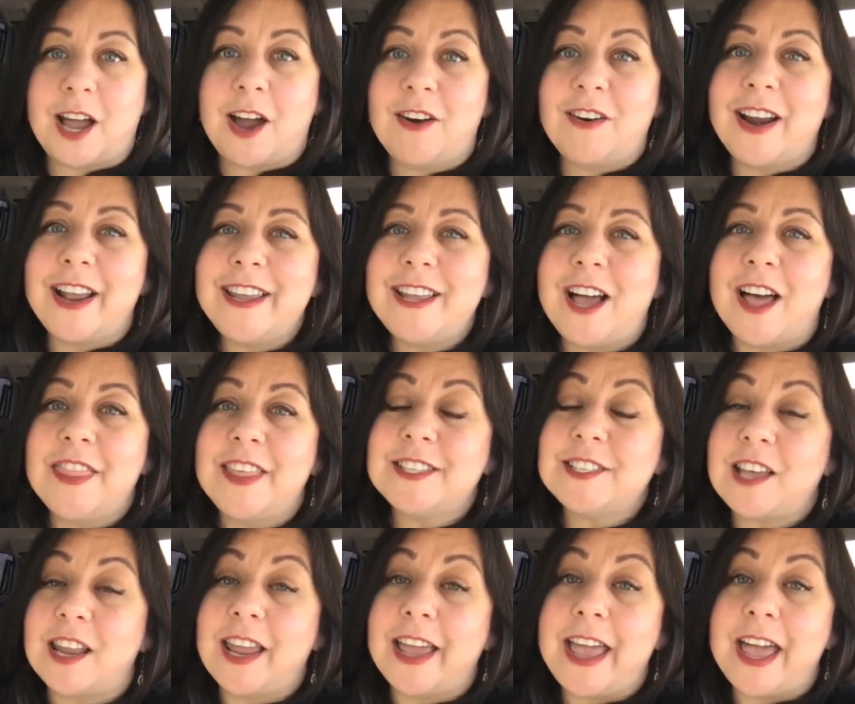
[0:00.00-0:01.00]
All right, y'all.
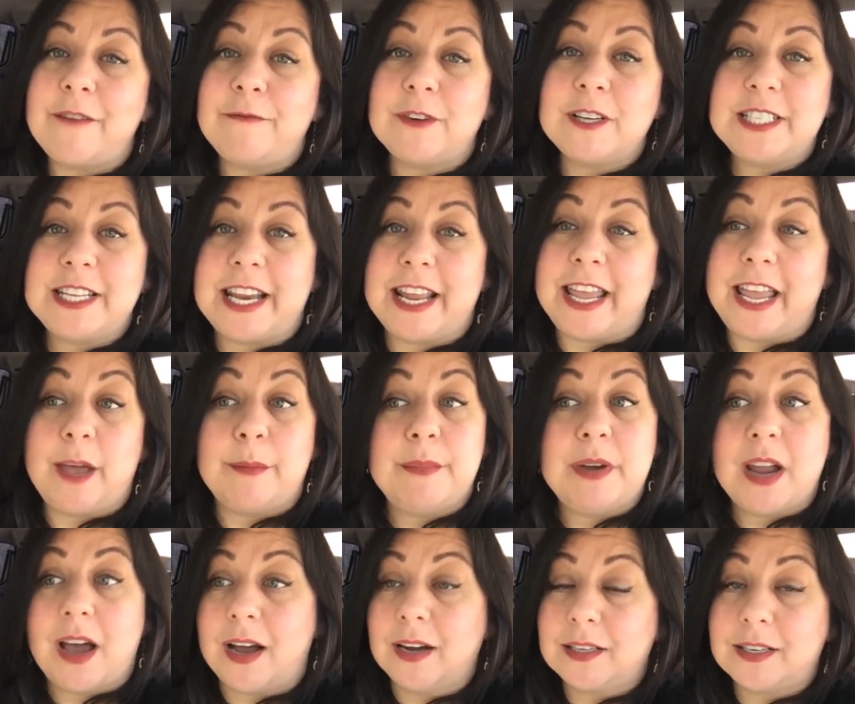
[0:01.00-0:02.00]
That's all I have for today.
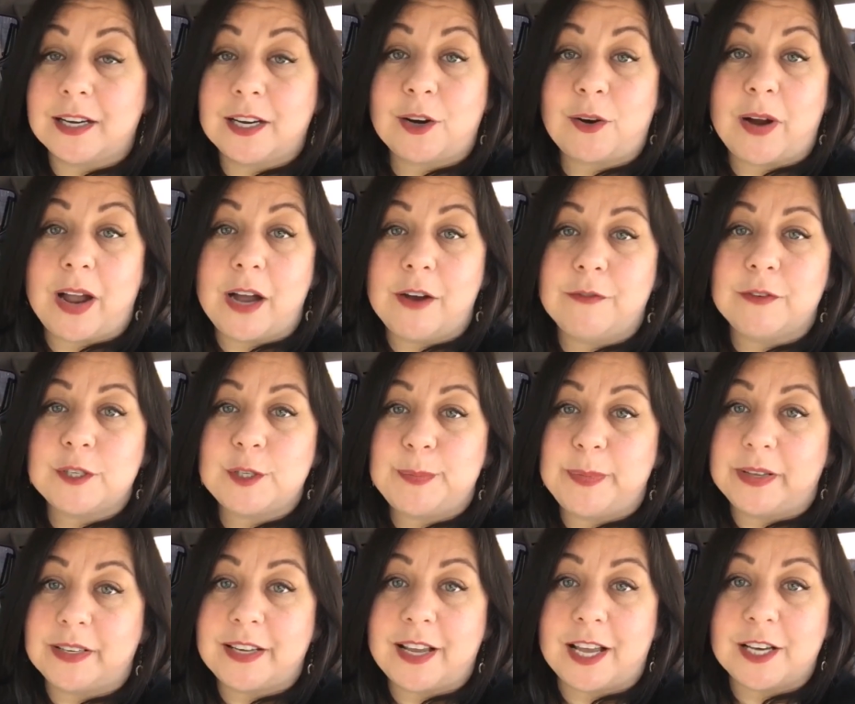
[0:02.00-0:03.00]
I'm not going to cry over
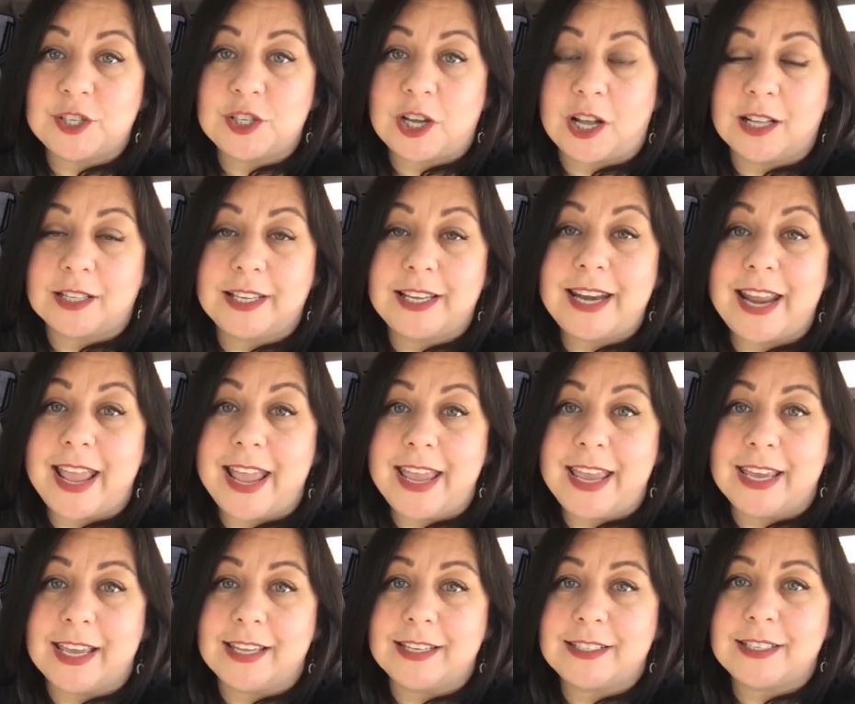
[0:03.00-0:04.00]
spilled hot chocolate,
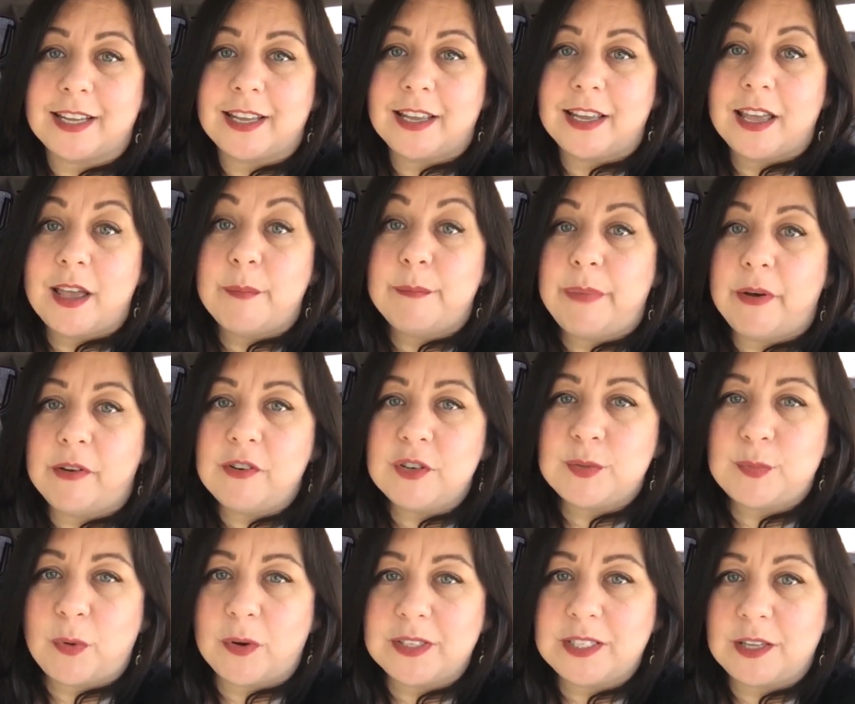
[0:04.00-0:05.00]
and
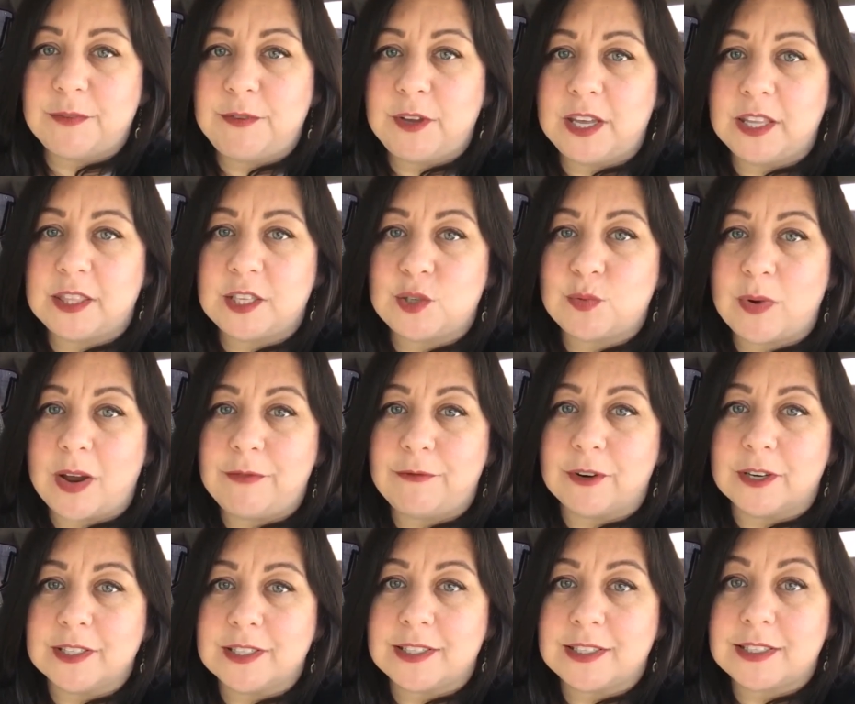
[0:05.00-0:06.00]
bonus points if you get this
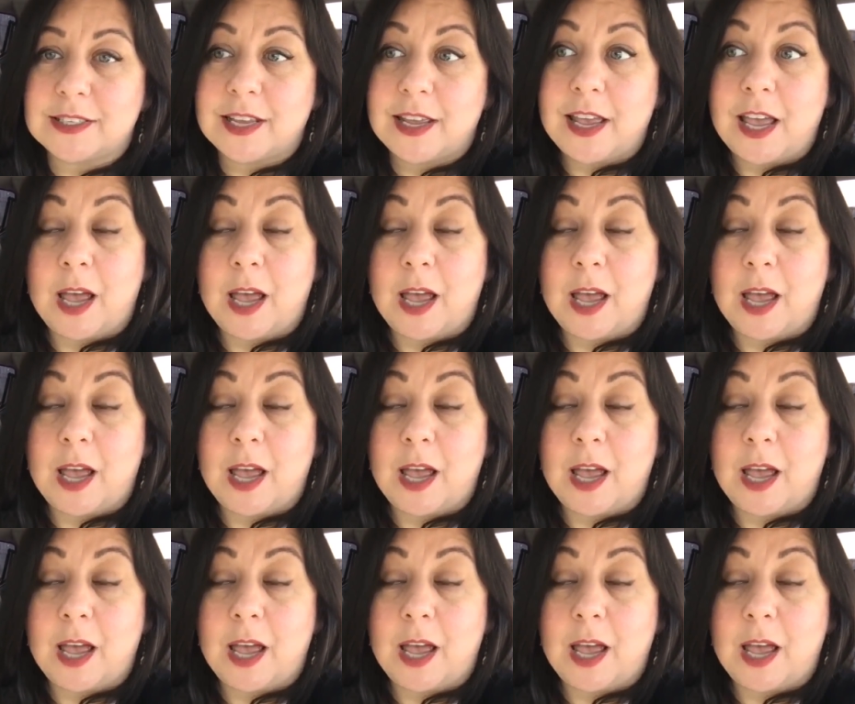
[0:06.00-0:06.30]
reference.